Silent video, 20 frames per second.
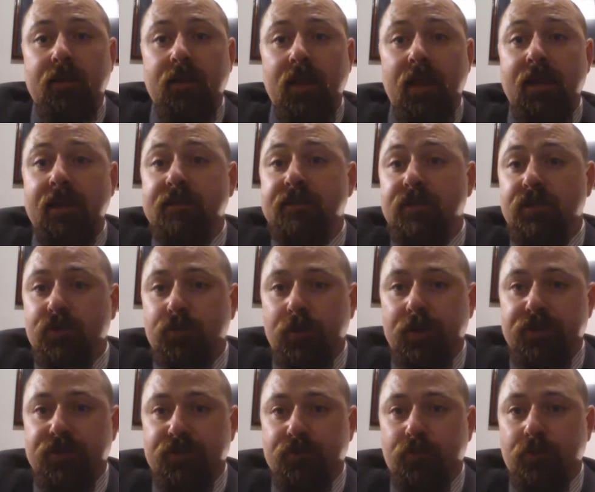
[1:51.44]
any
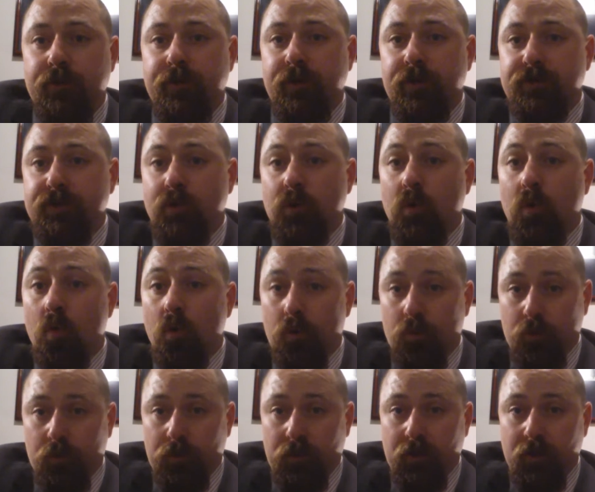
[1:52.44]
situation where there is no court
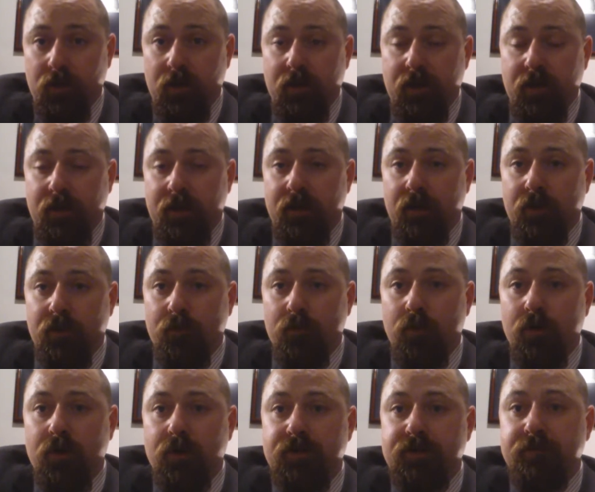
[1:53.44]
order. In other
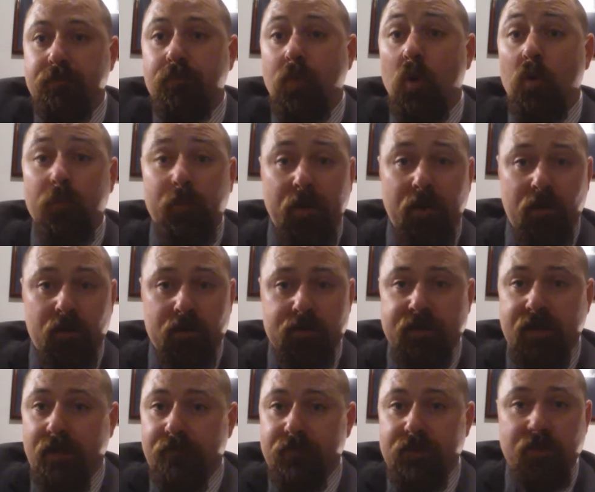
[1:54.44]
words, both parents
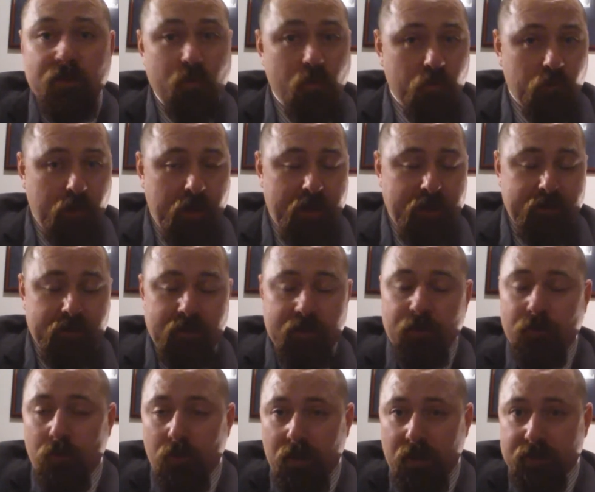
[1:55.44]
have equal right,
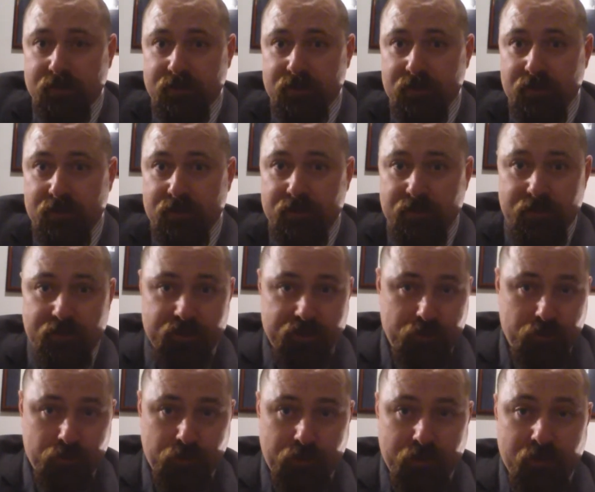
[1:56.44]
equal custody to the
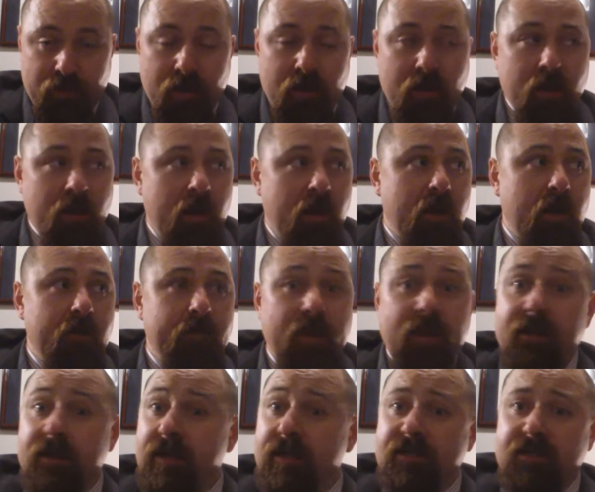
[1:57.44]
children,
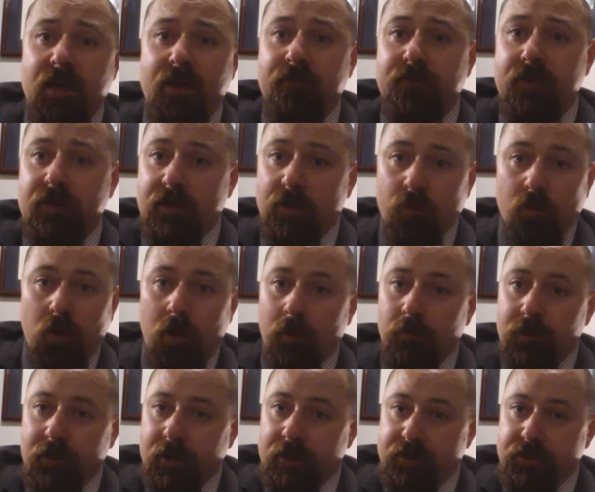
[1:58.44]
and each have an equal
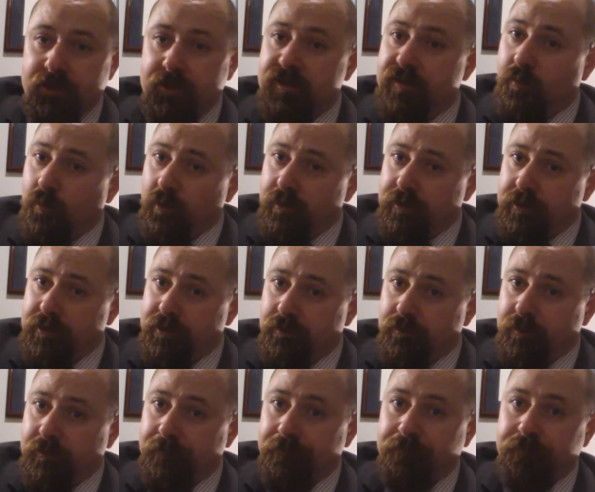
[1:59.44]
obligation to support the
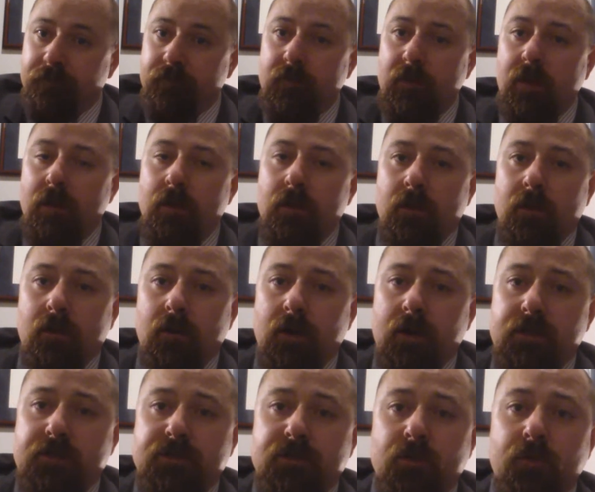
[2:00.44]
children. All
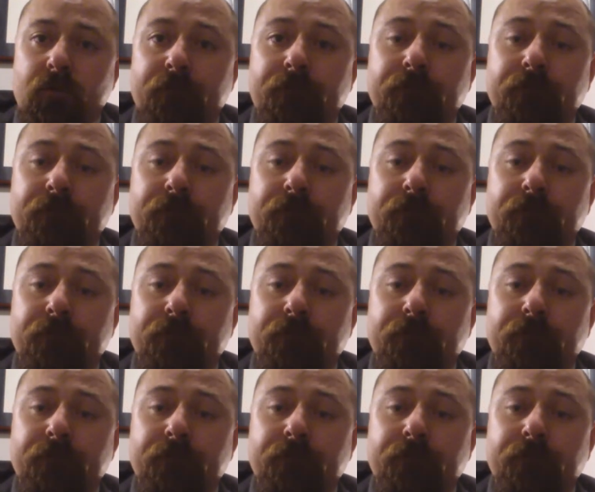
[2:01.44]
right, so the